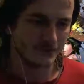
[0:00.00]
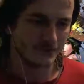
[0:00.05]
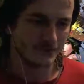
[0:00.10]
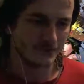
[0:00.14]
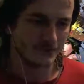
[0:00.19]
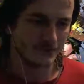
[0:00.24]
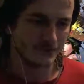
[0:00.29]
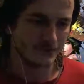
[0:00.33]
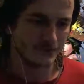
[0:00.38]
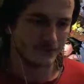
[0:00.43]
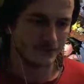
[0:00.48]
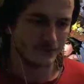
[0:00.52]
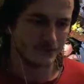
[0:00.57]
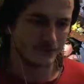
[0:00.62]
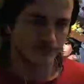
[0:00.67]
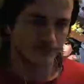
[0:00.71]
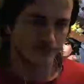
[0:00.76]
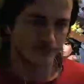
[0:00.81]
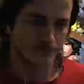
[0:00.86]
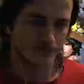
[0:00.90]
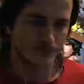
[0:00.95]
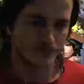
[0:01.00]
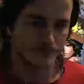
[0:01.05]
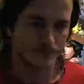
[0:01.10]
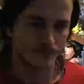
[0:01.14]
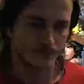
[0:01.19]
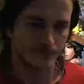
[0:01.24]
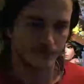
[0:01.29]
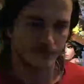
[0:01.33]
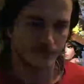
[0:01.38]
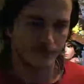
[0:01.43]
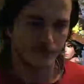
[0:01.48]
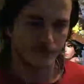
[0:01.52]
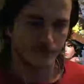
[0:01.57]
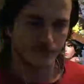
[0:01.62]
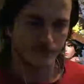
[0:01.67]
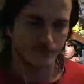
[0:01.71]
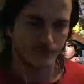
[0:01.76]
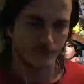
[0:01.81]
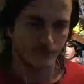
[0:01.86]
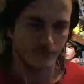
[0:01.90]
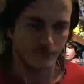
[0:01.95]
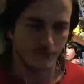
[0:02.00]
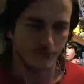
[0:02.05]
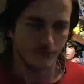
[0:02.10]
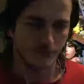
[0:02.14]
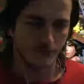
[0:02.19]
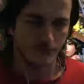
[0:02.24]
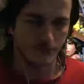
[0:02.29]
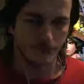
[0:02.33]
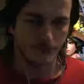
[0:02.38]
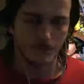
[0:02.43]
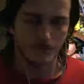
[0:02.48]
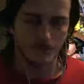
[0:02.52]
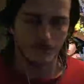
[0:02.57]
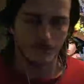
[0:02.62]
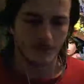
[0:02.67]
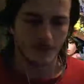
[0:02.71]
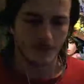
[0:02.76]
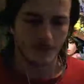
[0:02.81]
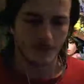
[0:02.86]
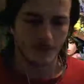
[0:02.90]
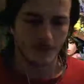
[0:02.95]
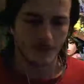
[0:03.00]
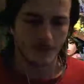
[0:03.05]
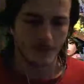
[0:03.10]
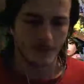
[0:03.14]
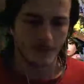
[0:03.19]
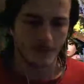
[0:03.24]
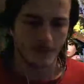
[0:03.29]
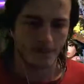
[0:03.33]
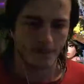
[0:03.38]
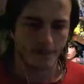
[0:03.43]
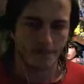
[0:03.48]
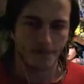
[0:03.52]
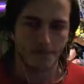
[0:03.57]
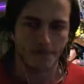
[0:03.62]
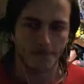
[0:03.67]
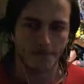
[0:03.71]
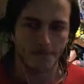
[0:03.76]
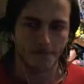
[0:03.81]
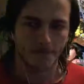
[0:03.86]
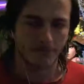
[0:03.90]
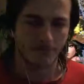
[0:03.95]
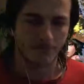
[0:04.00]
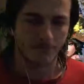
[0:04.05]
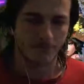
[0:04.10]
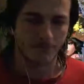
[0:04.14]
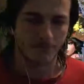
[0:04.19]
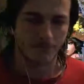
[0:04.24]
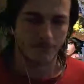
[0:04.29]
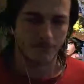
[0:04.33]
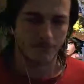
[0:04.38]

No one is speaking in this clip.